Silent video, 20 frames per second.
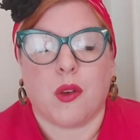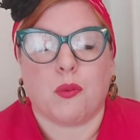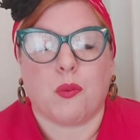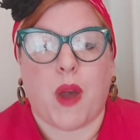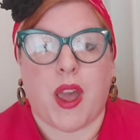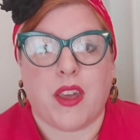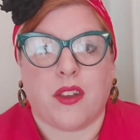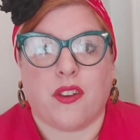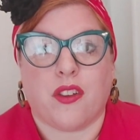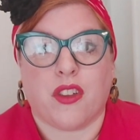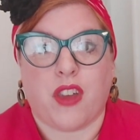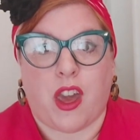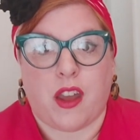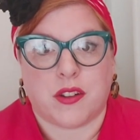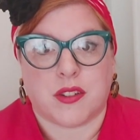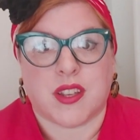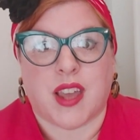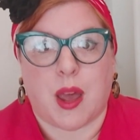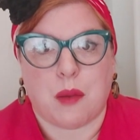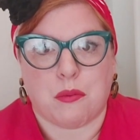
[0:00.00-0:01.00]
where you can go
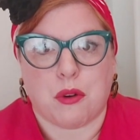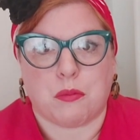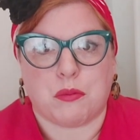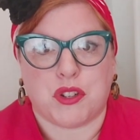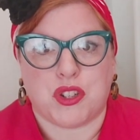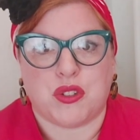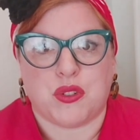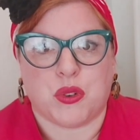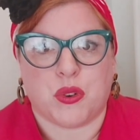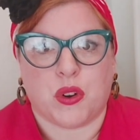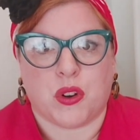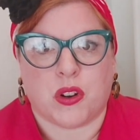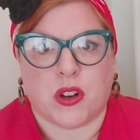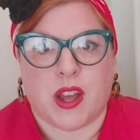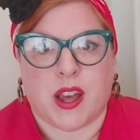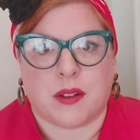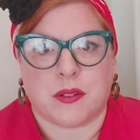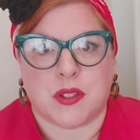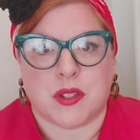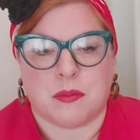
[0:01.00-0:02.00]
to get a proper tutorial
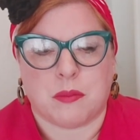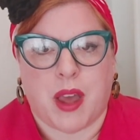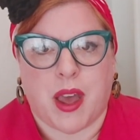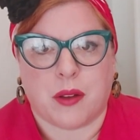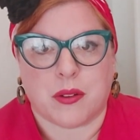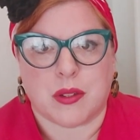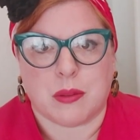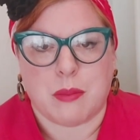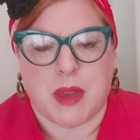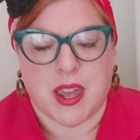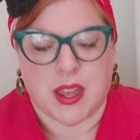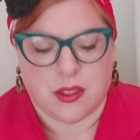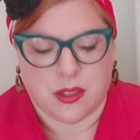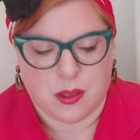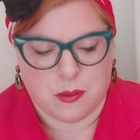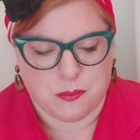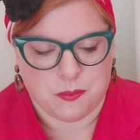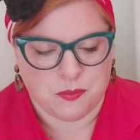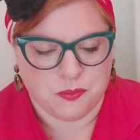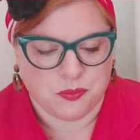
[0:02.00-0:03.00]
on how to
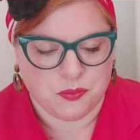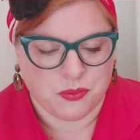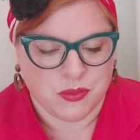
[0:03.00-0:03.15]
make them.